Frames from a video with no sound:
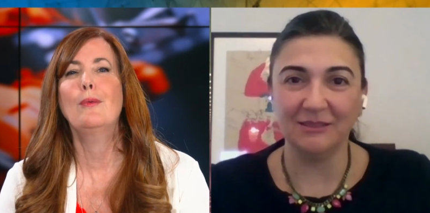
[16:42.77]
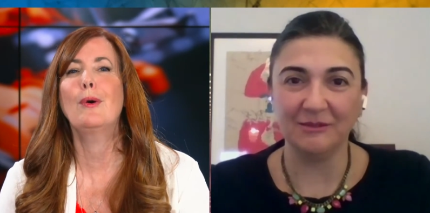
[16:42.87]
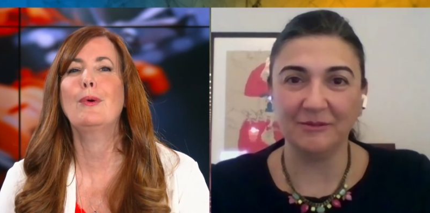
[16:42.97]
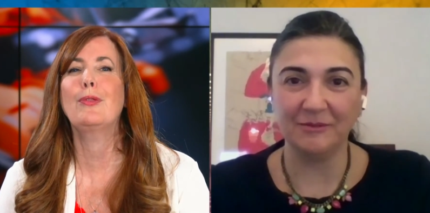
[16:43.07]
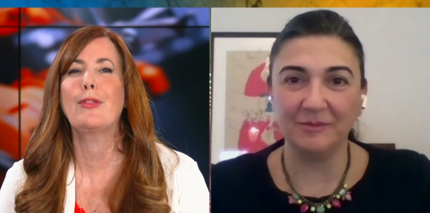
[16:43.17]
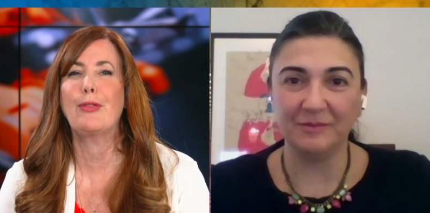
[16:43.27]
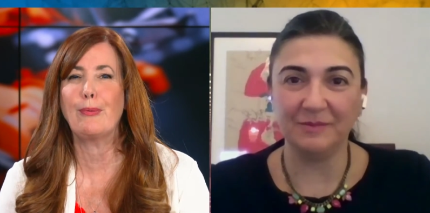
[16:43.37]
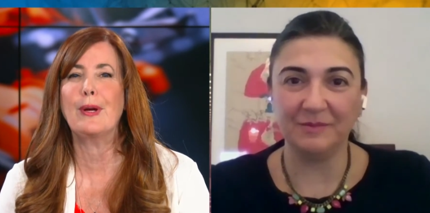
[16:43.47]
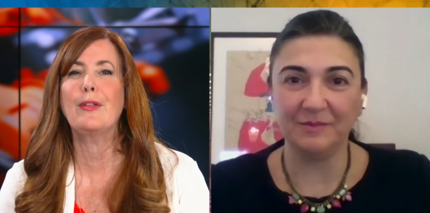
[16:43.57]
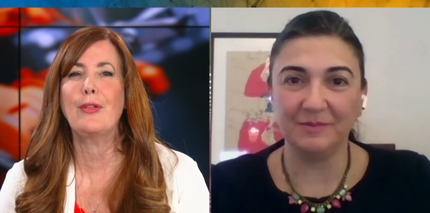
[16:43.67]
Speaker 1: what would the
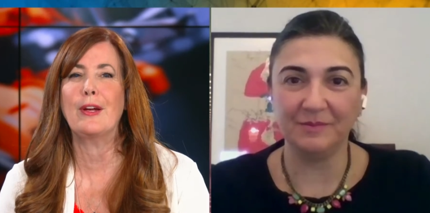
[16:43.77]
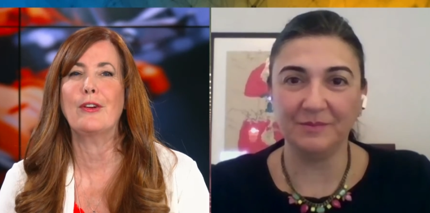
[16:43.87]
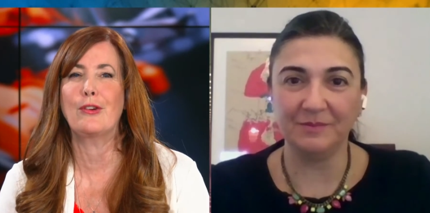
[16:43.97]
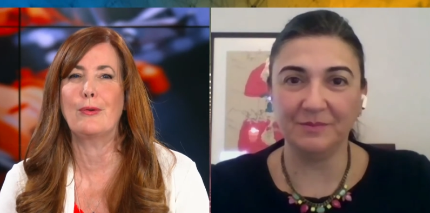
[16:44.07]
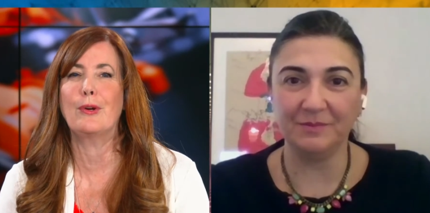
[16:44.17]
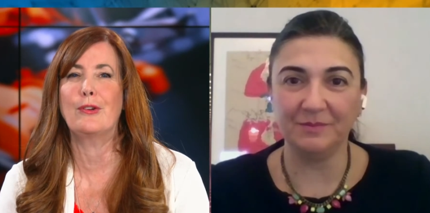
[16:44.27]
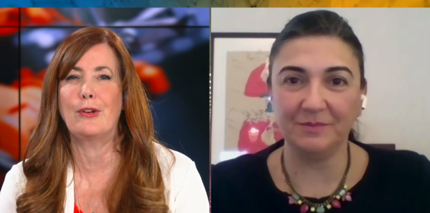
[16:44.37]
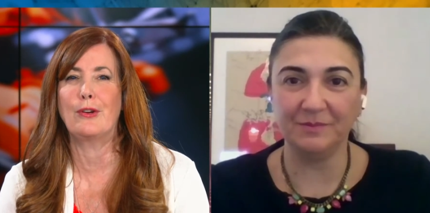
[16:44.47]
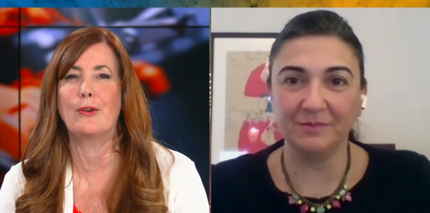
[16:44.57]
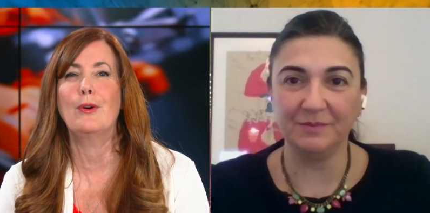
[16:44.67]
three things you would
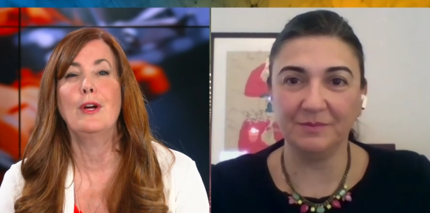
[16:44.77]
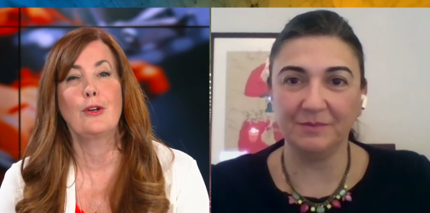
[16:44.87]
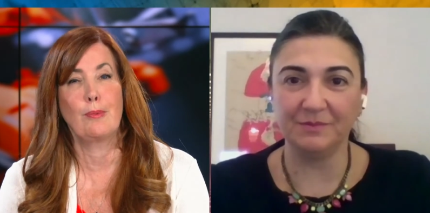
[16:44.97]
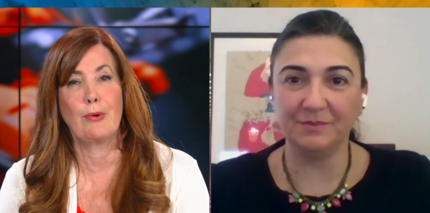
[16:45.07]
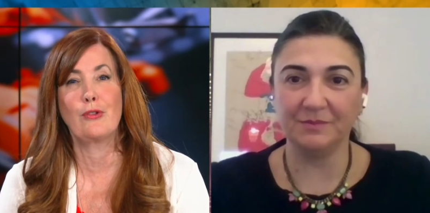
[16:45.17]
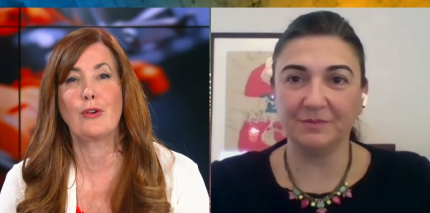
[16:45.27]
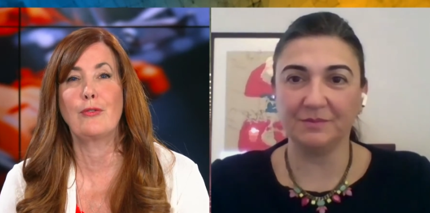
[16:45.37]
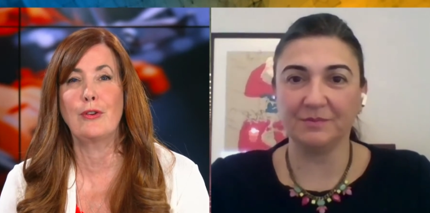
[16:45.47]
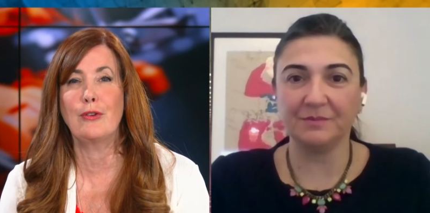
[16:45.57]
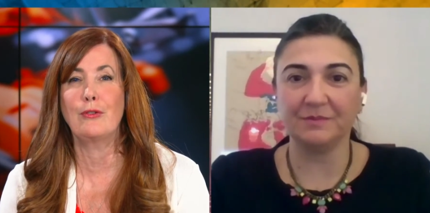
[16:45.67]
do to
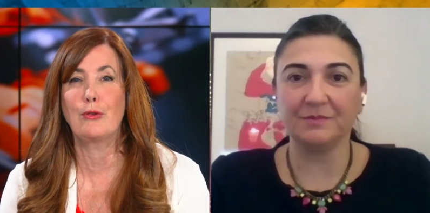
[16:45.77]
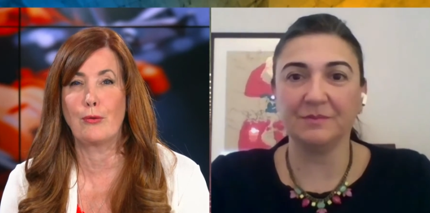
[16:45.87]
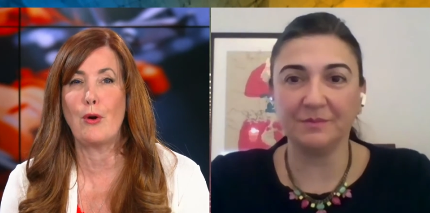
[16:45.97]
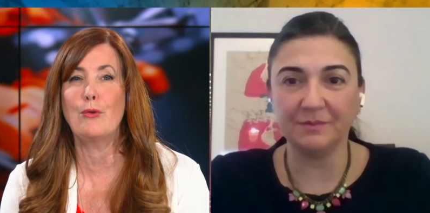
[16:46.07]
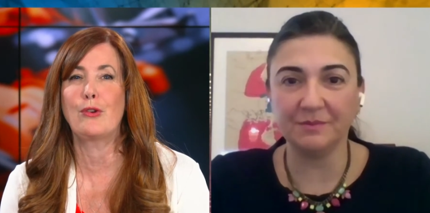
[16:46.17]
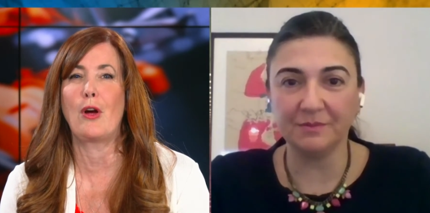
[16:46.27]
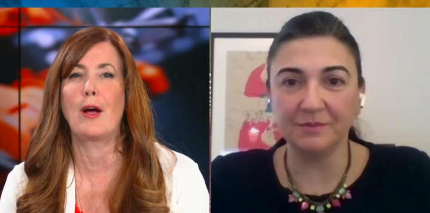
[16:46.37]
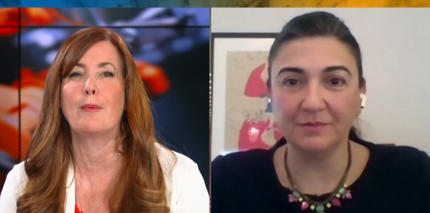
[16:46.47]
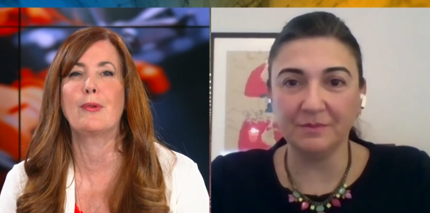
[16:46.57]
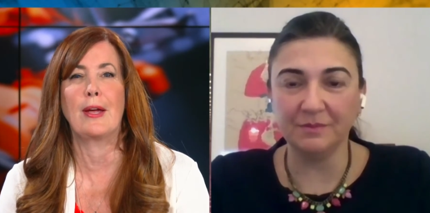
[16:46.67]
preserve and grow
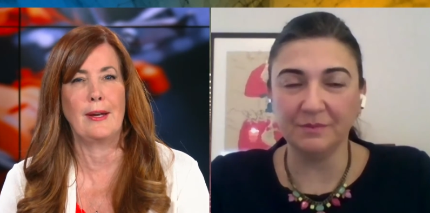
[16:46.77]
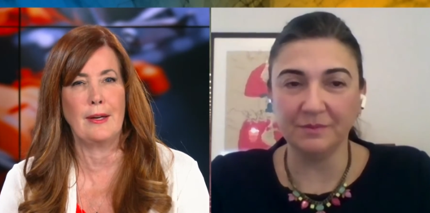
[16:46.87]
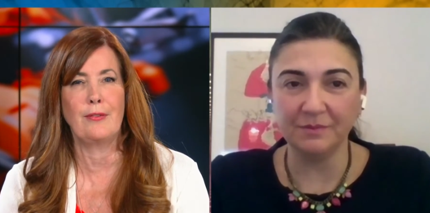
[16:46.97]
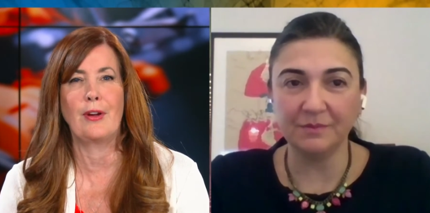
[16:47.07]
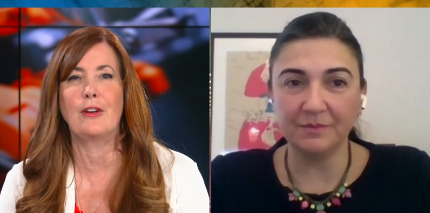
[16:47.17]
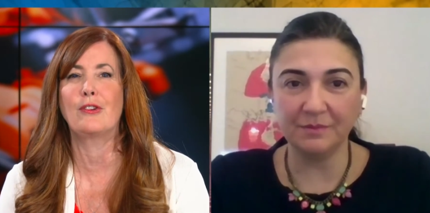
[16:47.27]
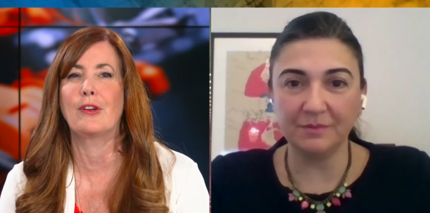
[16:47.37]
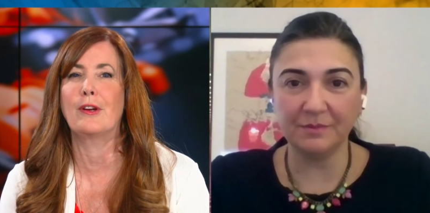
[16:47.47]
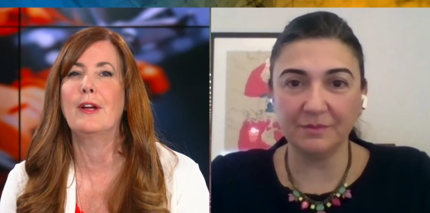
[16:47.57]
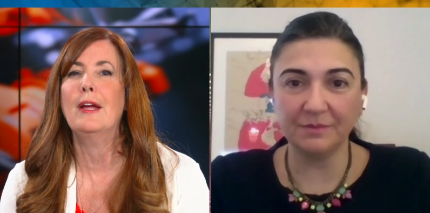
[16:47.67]
jobs and
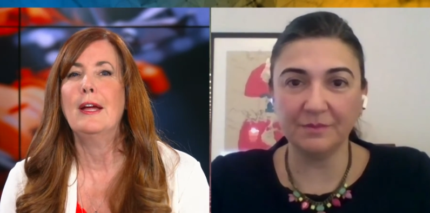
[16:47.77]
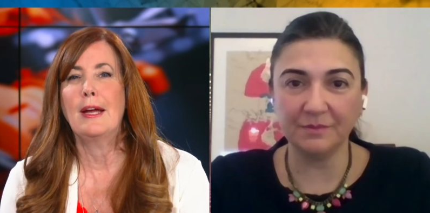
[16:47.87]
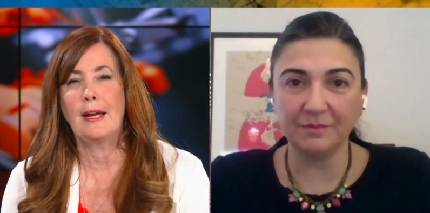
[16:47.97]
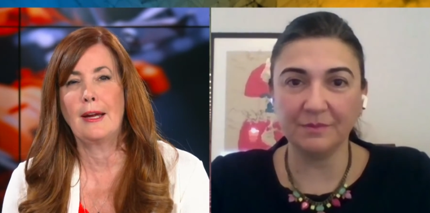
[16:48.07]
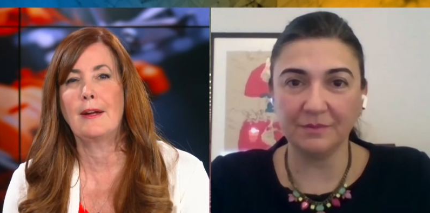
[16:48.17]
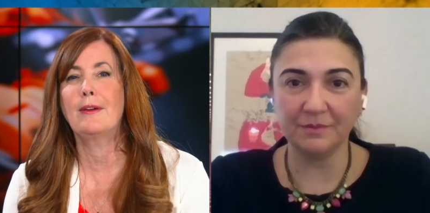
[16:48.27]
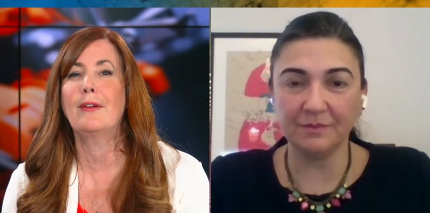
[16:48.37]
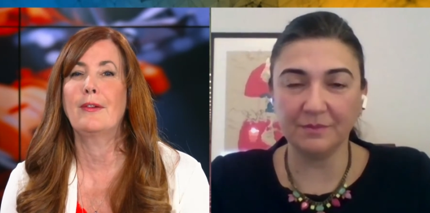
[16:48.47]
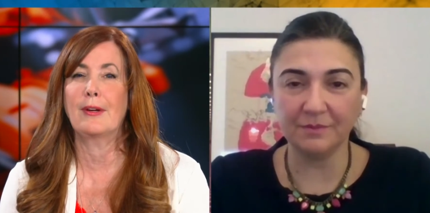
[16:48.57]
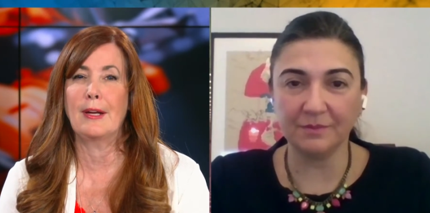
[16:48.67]
innovation
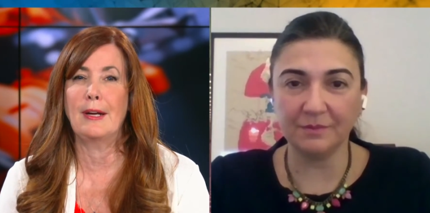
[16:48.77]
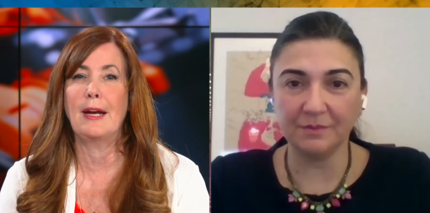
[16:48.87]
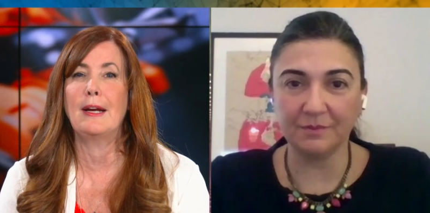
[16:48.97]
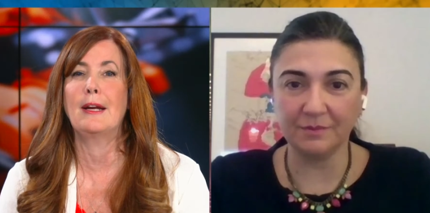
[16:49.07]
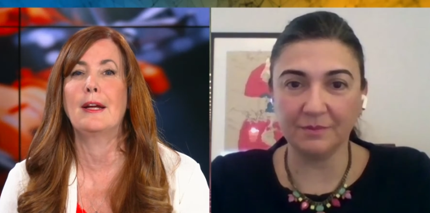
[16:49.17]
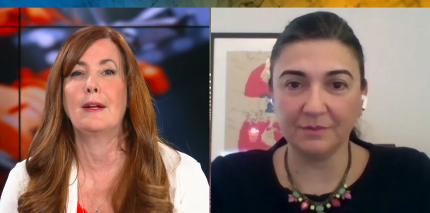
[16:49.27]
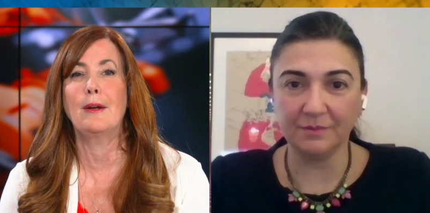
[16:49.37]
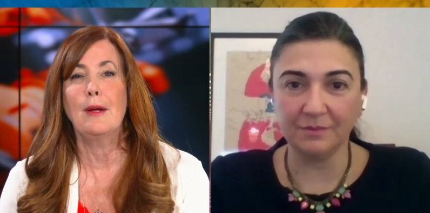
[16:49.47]
in the Canadian,